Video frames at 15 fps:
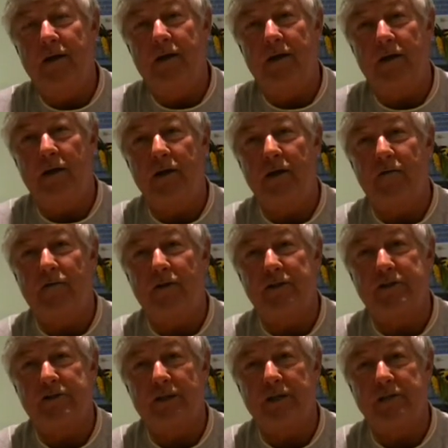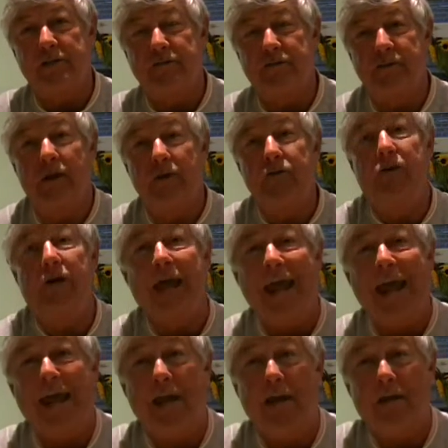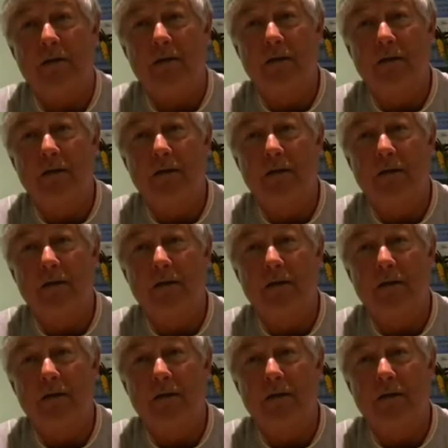You only get frustrated if you know you can.